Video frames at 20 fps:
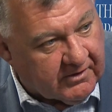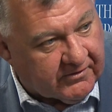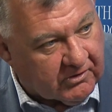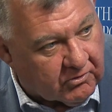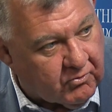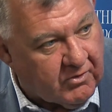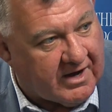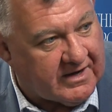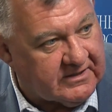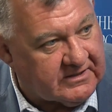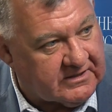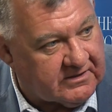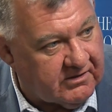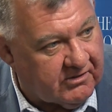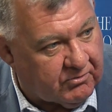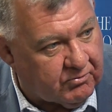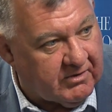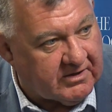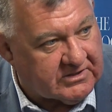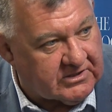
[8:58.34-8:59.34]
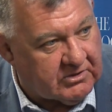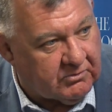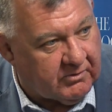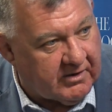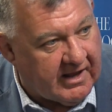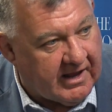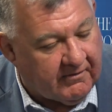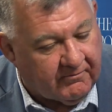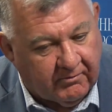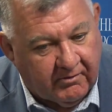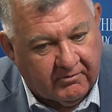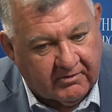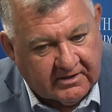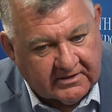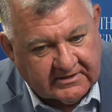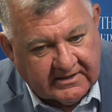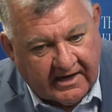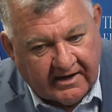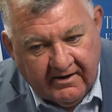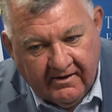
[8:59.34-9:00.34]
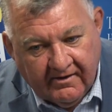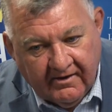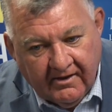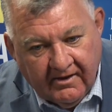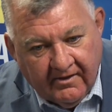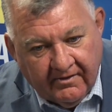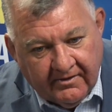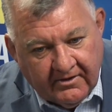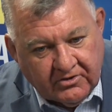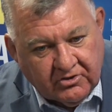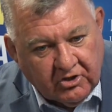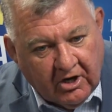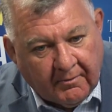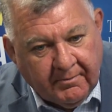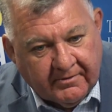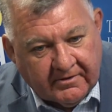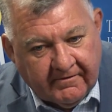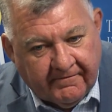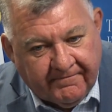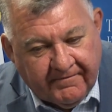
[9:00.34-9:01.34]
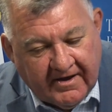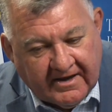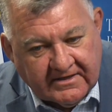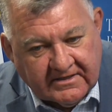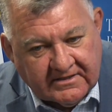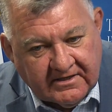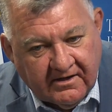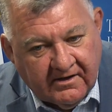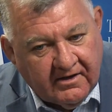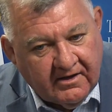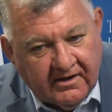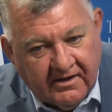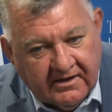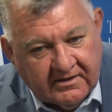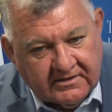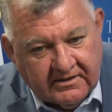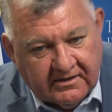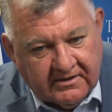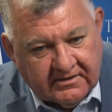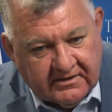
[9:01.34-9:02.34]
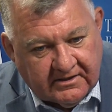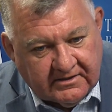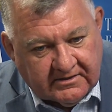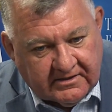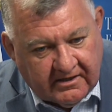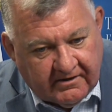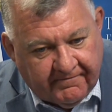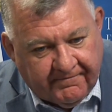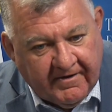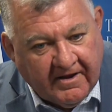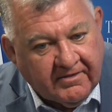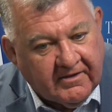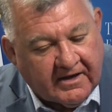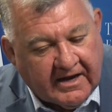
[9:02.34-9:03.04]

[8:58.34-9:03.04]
of the greatest threats that we have. We've got to say the job of defence is to defend the